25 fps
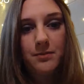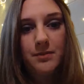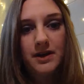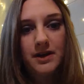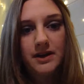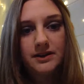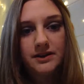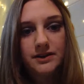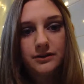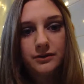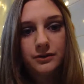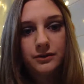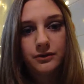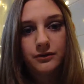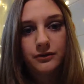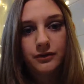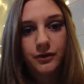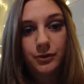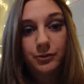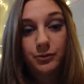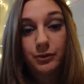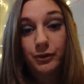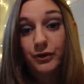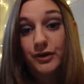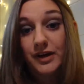pencil
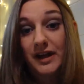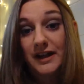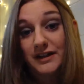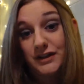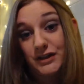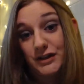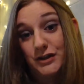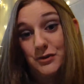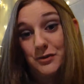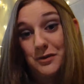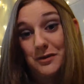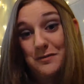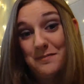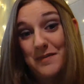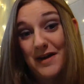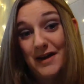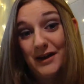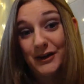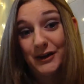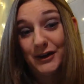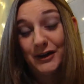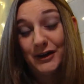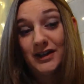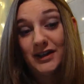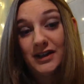for Brunettes Do It
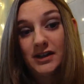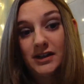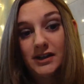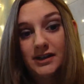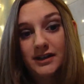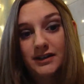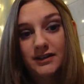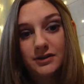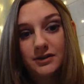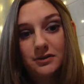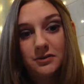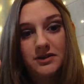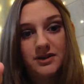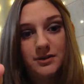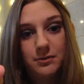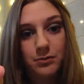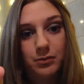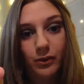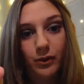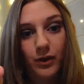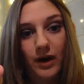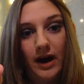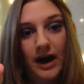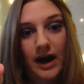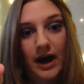Better. So it's a
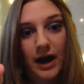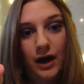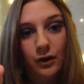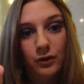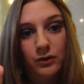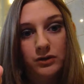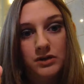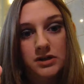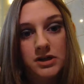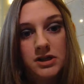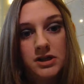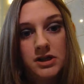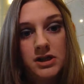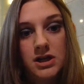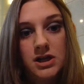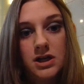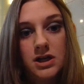brown.